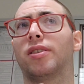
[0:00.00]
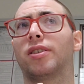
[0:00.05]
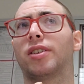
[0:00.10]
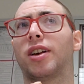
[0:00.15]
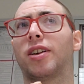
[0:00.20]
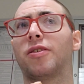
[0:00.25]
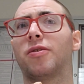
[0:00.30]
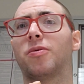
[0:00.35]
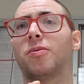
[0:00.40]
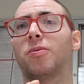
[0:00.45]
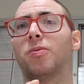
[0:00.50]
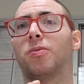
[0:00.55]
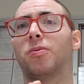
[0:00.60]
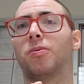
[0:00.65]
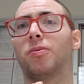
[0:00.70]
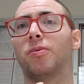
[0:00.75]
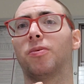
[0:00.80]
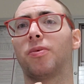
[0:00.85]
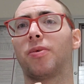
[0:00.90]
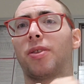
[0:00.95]
then
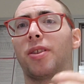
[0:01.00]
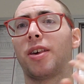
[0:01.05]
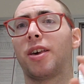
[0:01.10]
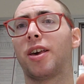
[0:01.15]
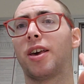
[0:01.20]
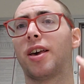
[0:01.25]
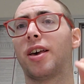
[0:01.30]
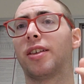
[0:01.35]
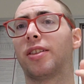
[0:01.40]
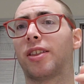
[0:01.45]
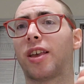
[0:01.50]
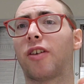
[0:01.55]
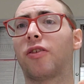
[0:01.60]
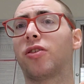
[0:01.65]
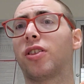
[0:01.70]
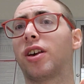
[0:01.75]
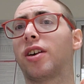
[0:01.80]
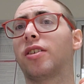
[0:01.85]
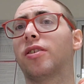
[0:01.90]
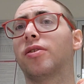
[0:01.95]

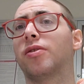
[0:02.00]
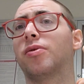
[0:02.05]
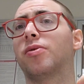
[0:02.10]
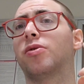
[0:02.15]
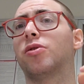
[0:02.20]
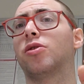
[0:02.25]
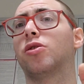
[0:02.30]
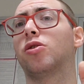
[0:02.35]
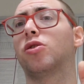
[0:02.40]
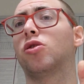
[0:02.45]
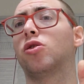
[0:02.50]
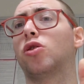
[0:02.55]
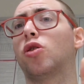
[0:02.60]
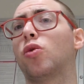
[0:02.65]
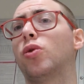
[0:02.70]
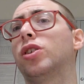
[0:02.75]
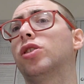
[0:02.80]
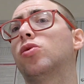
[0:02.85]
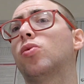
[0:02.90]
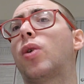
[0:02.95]
definitely the
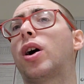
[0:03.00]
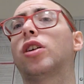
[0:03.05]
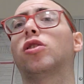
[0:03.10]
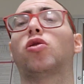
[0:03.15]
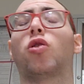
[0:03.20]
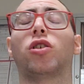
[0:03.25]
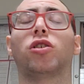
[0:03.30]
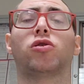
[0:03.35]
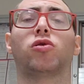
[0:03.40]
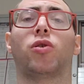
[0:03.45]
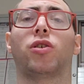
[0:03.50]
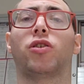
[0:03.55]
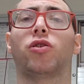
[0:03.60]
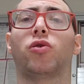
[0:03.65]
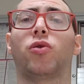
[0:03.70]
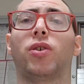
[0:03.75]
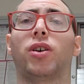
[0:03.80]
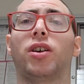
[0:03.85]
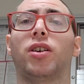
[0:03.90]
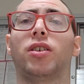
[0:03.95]
reason why Toy Story
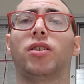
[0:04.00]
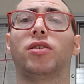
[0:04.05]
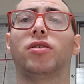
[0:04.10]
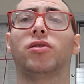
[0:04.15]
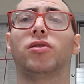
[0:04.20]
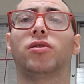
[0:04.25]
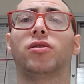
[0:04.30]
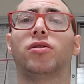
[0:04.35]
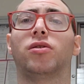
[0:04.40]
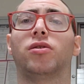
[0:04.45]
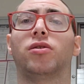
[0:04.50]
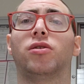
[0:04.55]
3 is